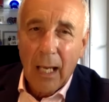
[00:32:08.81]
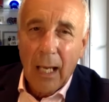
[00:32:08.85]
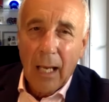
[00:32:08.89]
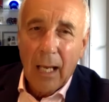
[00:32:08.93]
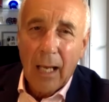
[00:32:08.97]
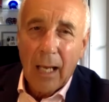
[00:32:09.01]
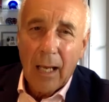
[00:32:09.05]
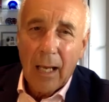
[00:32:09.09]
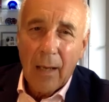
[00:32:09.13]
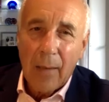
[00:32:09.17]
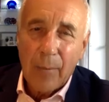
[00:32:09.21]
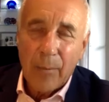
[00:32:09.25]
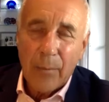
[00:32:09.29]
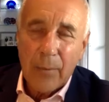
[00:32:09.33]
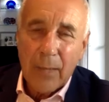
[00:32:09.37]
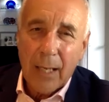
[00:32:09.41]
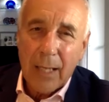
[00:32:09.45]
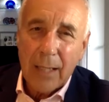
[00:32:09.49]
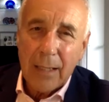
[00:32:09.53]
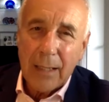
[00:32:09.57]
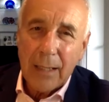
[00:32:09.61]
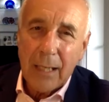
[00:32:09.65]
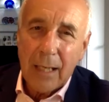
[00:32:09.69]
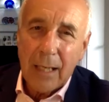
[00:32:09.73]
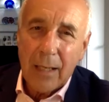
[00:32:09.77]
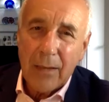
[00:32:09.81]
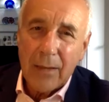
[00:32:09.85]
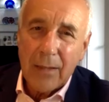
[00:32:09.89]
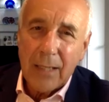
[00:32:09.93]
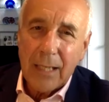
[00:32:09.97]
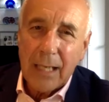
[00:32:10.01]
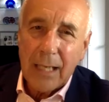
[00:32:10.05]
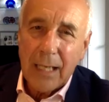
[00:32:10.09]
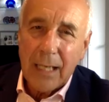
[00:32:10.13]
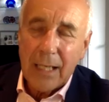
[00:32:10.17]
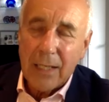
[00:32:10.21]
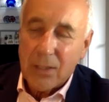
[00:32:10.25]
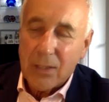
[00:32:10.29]
And now the
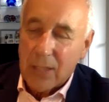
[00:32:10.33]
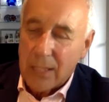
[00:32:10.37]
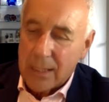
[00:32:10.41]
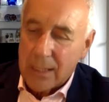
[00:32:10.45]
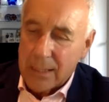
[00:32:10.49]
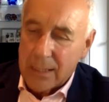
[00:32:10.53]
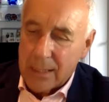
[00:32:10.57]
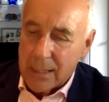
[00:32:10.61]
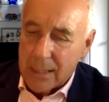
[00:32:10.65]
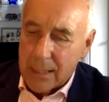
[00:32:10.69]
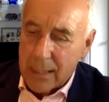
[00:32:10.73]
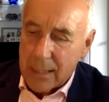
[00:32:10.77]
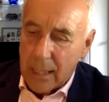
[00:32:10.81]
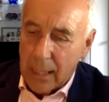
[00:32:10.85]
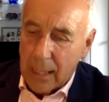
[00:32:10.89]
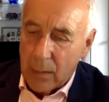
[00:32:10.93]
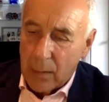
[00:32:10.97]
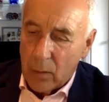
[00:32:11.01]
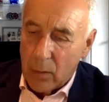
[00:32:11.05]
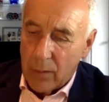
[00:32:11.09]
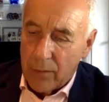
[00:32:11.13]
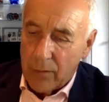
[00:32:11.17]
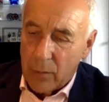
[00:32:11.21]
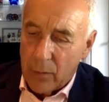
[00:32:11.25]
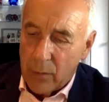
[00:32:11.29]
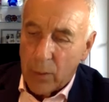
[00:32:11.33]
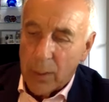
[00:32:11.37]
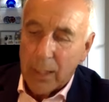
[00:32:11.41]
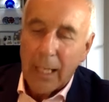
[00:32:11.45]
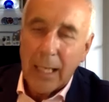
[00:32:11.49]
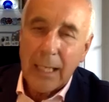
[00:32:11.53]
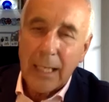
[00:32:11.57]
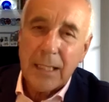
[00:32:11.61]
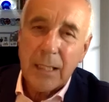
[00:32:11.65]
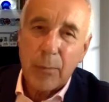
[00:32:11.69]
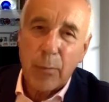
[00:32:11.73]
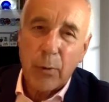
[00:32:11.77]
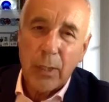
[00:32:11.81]
NHS is saying, well, if you want an
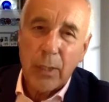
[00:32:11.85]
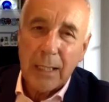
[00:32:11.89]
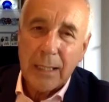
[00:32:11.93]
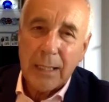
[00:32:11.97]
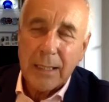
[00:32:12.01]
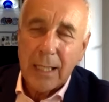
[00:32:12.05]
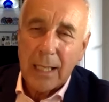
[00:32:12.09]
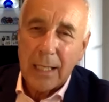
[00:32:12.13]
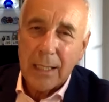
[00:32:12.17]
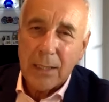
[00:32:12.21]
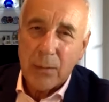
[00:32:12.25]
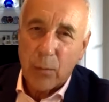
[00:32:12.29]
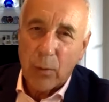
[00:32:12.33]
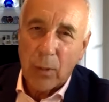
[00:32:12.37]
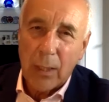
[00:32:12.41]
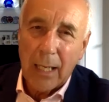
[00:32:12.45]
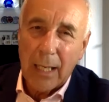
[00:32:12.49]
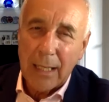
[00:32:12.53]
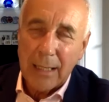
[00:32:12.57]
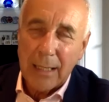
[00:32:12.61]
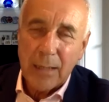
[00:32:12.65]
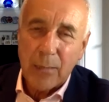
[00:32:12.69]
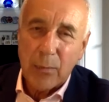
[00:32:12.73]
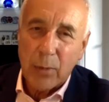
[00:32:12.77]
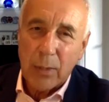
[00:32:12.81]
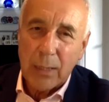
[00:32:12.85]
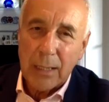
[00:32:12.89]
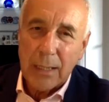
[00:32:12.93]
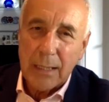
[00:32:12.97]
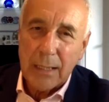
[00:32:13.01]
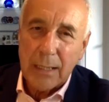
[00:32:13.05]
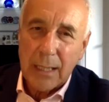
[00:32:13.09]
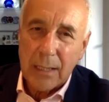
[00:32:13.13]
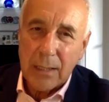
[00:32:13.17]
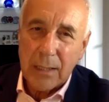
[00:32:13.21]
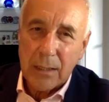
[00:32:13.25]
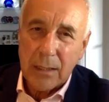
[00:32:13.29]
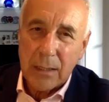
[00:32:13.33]
antibody test, we'll antibody
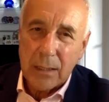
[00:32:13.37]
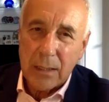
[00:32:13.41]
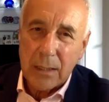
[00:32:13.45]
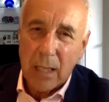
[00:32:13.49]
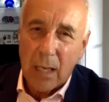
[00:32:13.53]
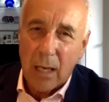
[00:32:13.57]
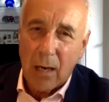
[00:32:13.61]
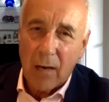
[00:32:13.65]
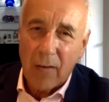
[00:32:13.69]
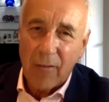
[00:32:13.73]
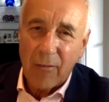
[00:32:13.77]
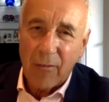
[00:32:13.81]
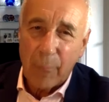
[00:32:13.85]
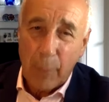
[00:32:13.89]
test the staff.